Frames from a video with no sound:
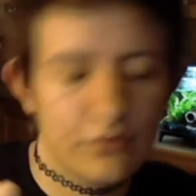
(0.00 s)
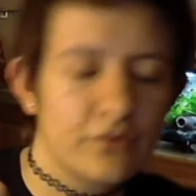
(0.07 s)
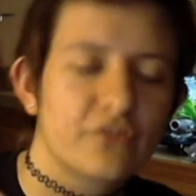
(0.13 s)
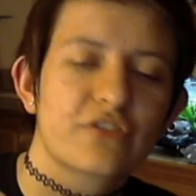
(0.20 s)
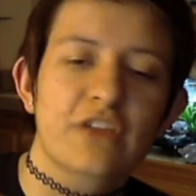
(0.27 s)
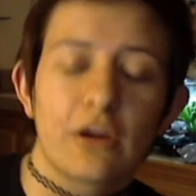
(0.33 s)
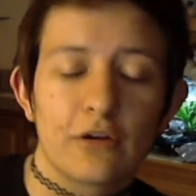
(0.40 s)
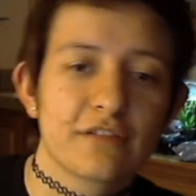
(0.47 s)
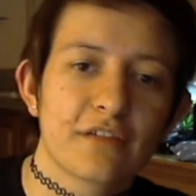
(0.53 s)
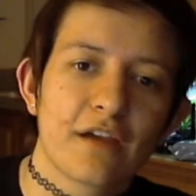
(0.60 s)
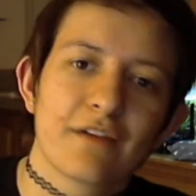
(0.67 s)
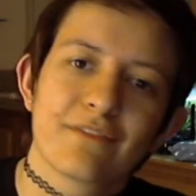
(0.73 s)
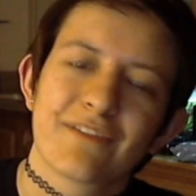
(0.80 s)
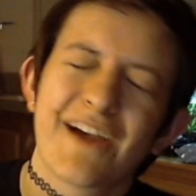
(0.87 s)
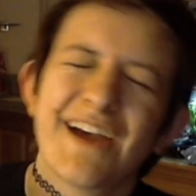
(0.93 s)
scary
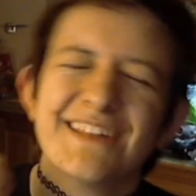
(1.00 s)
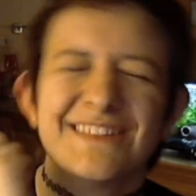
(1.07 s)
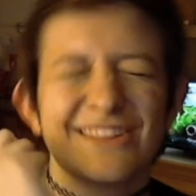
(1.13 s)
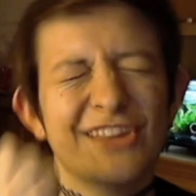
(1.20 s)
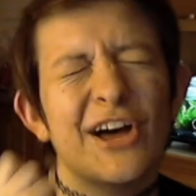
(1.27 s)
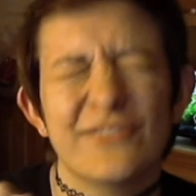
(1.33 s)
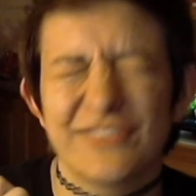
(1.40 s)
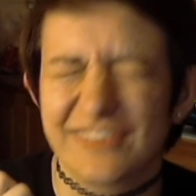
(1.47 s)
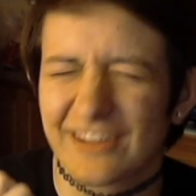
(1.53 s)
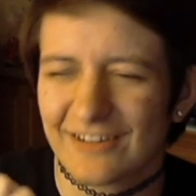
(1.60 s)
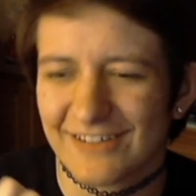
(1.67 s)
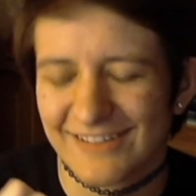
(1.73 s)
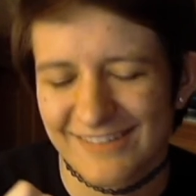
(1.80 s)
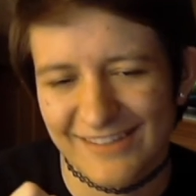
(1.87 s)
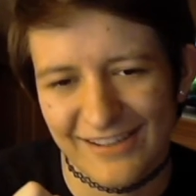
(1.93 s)
stuff. I love
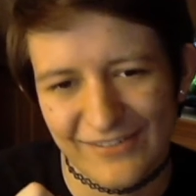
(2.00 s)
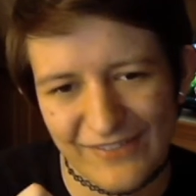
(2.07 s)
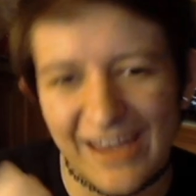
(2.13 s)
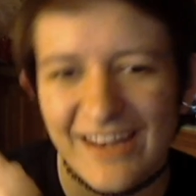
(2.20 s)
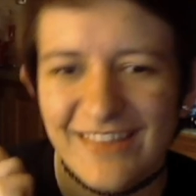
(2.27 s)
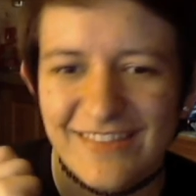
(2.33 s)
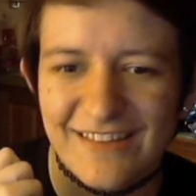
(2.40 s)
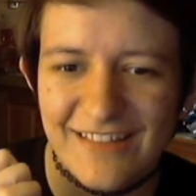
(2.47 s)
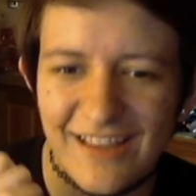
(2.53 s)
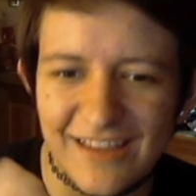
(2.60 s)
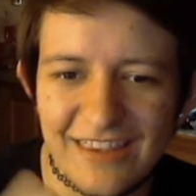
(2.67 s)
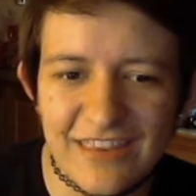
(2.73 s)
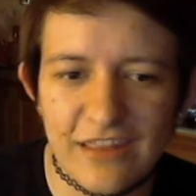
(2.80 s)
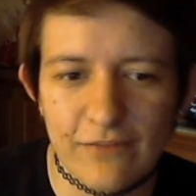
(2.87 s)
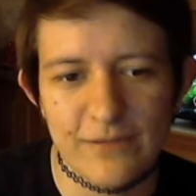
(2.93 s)
scary stuff. Anything that
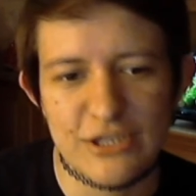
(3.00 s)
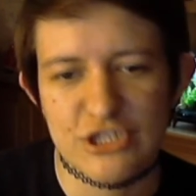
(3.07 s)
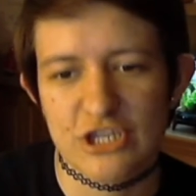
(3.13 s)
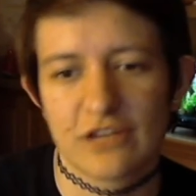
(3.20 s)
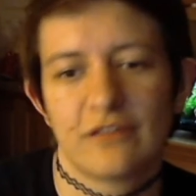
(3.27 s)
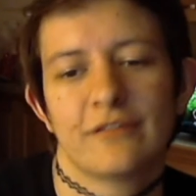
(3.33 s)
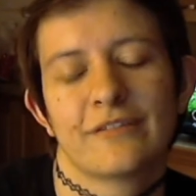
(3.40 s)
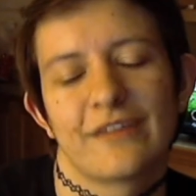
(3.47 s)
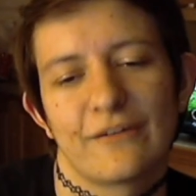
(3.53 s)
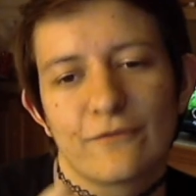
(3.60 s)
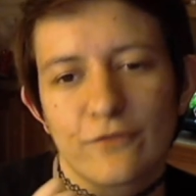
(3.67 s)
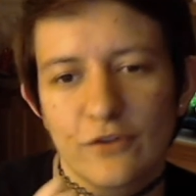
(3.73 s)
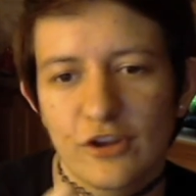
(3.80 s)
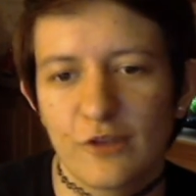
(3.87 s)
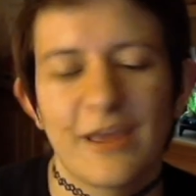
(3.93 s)
can give me chills and
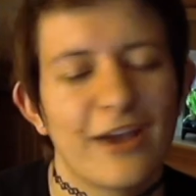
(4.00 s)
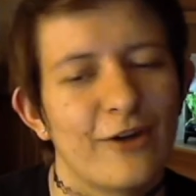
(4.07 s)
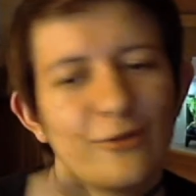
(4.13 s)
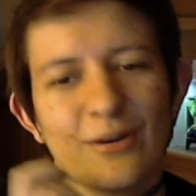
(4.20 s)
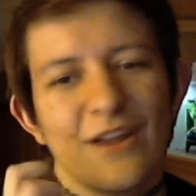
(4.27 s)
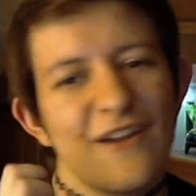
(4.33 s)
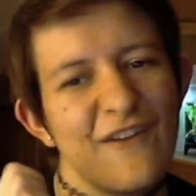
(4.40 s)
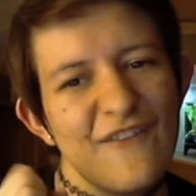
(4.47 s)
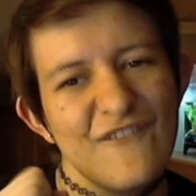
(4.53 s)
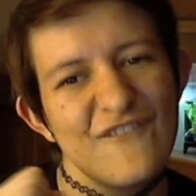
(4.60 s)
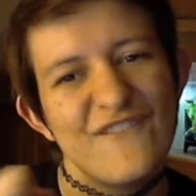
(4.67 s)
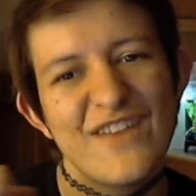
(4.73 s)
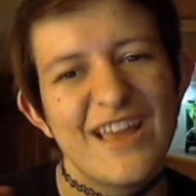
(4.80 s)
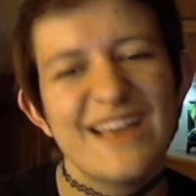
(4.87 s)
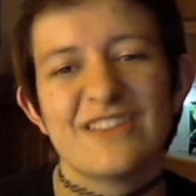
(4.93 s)
freak me out
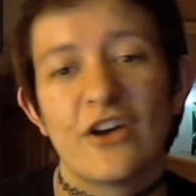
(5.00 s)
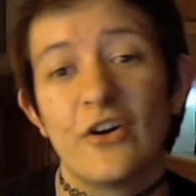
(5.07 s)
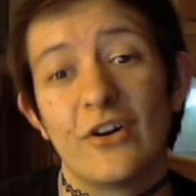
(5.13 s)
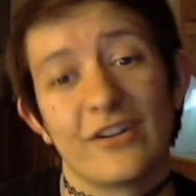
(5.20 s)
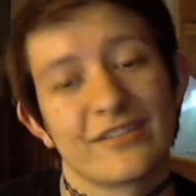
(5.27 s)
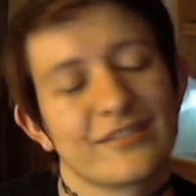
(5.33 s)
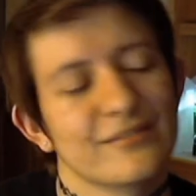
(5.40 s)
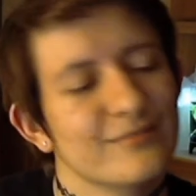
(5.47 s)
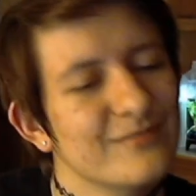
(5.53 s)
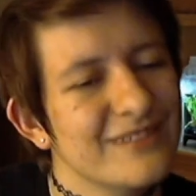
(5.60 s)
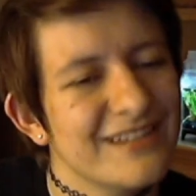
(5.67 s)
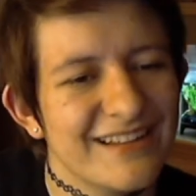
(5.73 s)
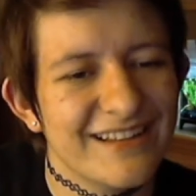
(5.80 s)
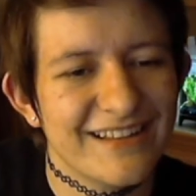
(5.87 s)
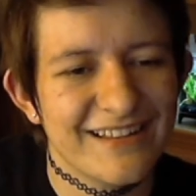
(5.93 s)
is awesome.
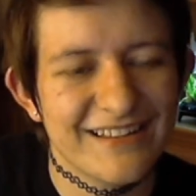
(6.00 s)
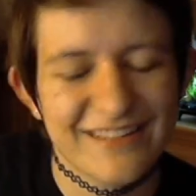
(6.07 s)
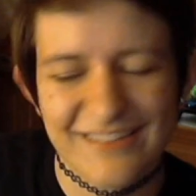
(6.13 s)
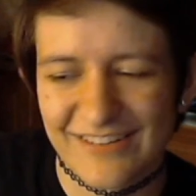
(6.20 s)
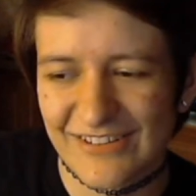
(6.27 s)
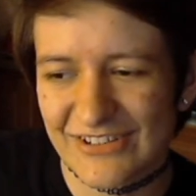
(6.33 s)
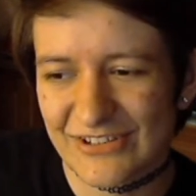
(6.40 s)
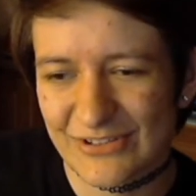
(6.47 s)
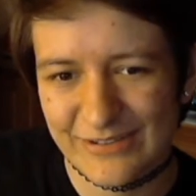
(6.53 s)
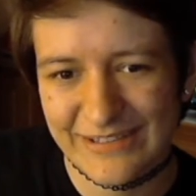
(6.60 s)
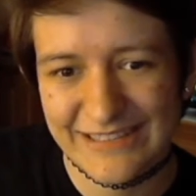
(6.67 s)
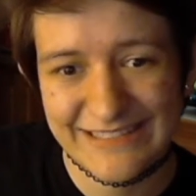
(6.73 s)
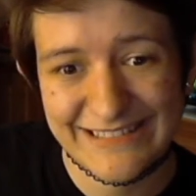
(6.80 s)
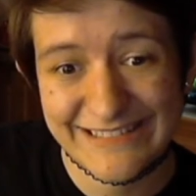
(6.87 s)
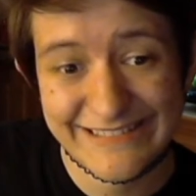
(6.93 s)
So,
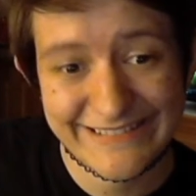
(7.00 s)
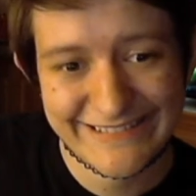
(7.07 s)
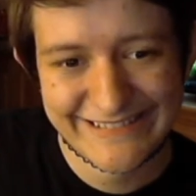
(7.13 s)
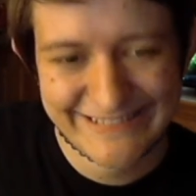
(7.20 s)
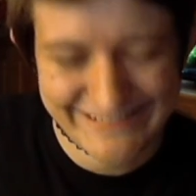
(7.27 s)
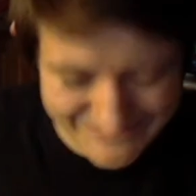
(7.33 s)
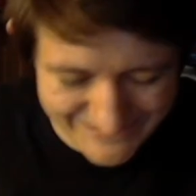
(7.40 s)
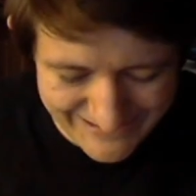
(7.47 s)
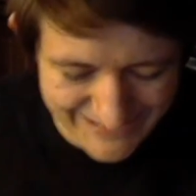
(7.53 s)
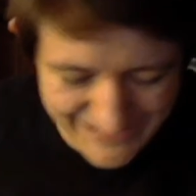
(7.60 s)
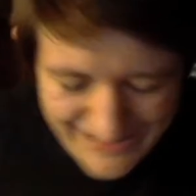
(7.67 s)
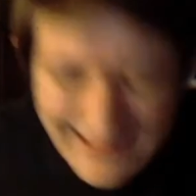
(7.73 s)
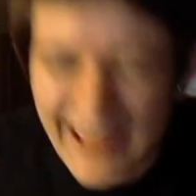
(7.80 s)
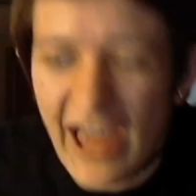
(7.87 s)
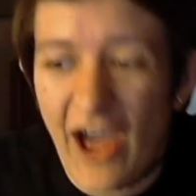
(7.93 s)

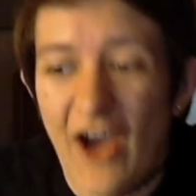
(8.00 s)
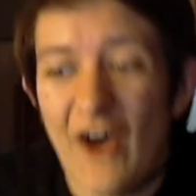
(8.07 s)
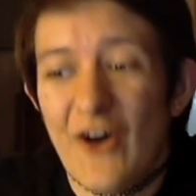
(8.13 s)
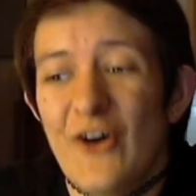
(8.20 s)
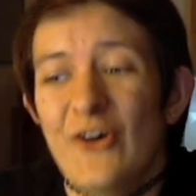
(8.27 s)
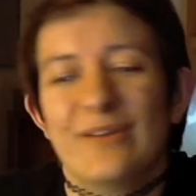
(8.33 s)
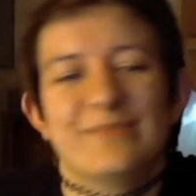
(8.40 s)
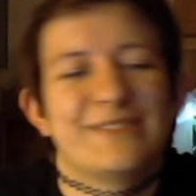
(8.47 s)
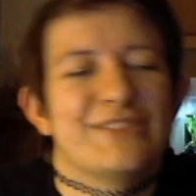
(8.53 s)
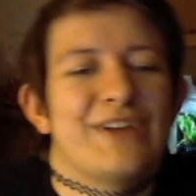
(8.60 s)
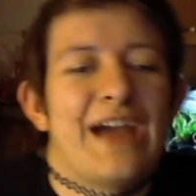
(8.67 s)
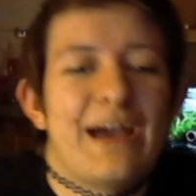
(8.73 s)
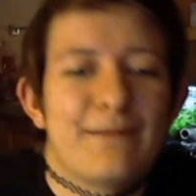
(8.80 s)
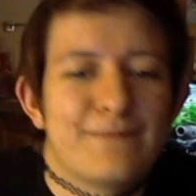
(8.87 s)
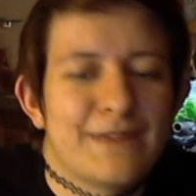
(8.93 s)
oh, I'm so
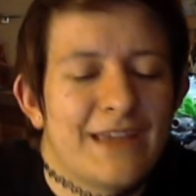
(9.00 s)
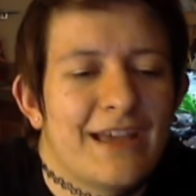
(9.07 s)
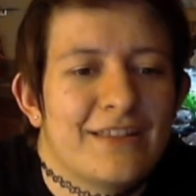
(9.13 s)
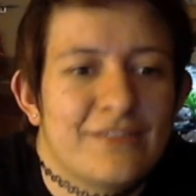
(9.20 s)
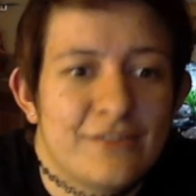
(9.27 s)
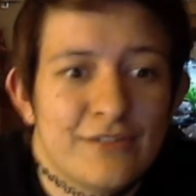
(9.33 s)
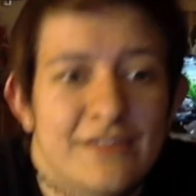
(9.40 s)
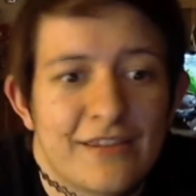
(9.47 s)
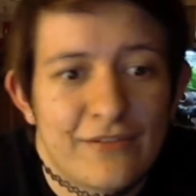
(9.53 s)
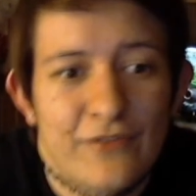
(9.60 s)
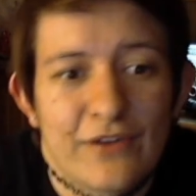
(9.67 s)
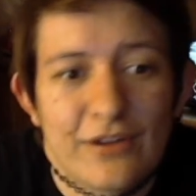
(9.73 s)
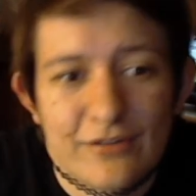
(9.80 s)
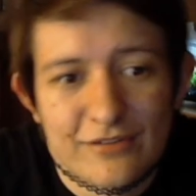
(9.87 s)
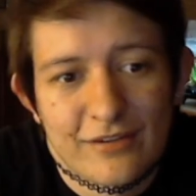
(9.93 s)
happy. As soon as this
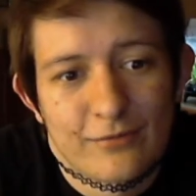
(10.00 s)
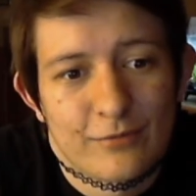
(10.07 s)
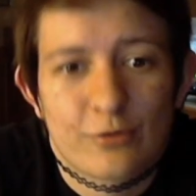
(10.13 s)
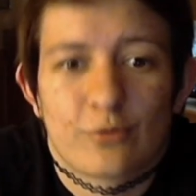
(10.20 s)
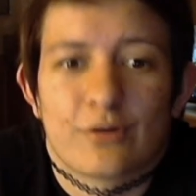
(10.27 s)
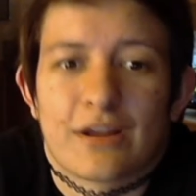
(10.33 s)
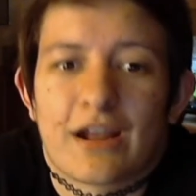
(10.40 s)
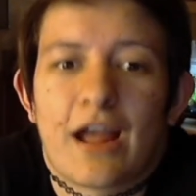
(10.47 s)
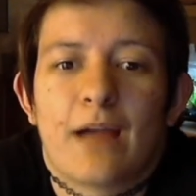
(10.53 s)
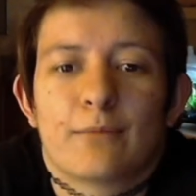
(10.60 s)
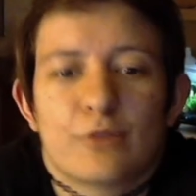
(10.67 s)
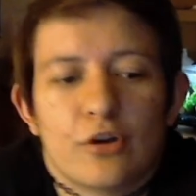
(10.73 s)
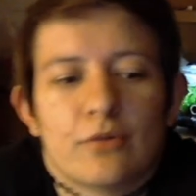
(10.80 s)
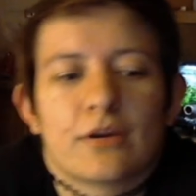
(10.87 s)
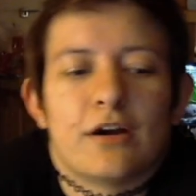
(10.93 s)
video is done recording, I'm
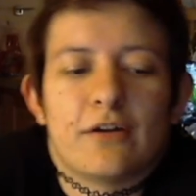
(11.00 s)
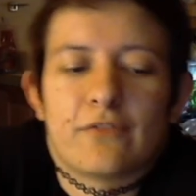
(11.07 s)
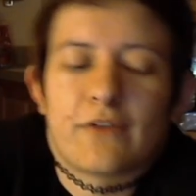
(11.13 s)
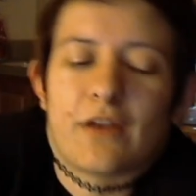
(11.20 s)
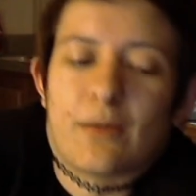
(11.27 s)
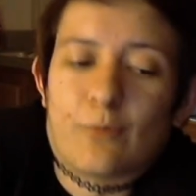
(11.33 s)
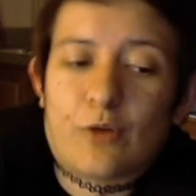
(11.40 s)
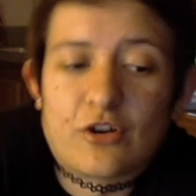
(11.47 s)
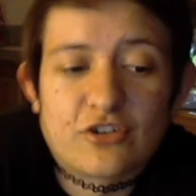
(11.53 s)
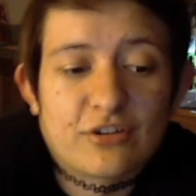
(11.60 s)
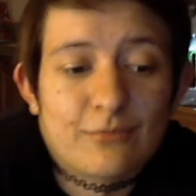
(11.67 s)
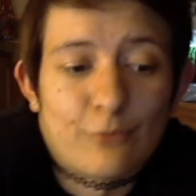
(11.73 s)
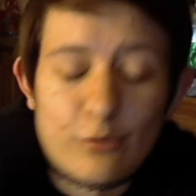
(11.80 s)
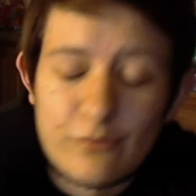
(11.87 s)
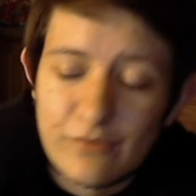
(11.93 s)
going off and I'm
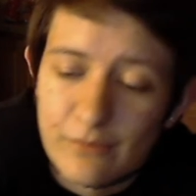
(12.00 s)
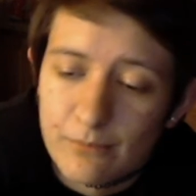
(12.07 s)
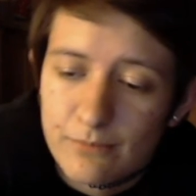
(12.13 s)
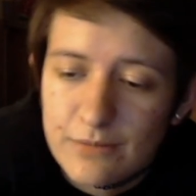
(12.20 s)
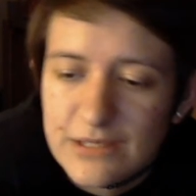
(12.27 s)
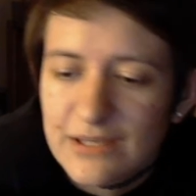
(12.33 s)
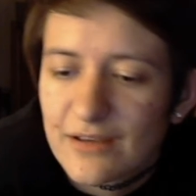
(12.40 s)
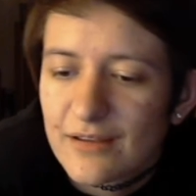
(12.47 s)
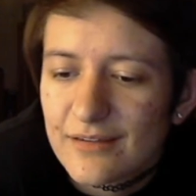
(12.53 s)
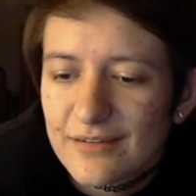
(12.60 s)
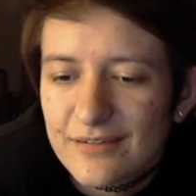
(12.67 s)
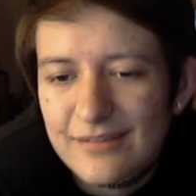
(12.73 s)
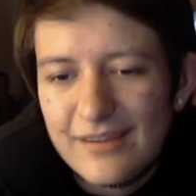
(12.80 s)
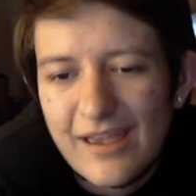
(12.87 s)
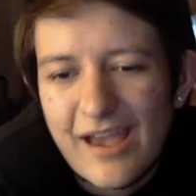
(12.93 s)
watching more of them
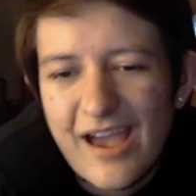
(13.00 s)
because